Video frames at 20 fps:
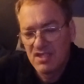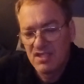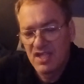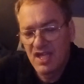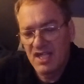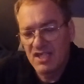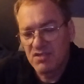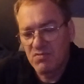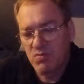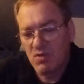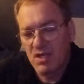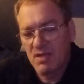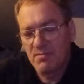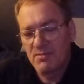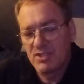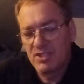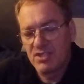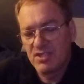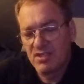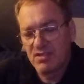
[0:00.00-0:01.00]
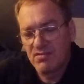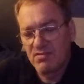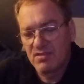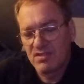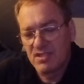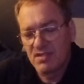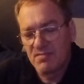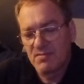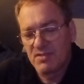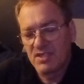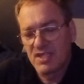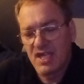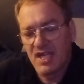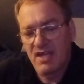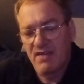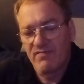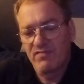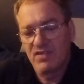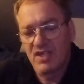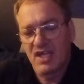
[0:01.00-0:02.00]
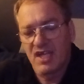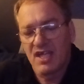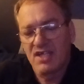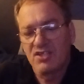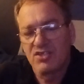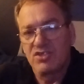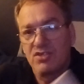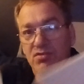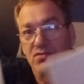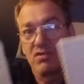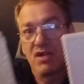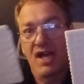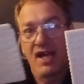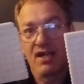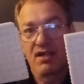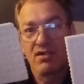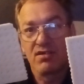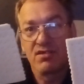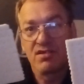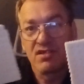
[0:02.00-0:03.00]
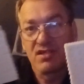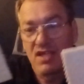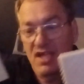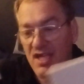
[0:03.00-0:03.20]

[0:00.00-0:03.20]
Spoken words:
That's what I'm going to do is I got two crackers,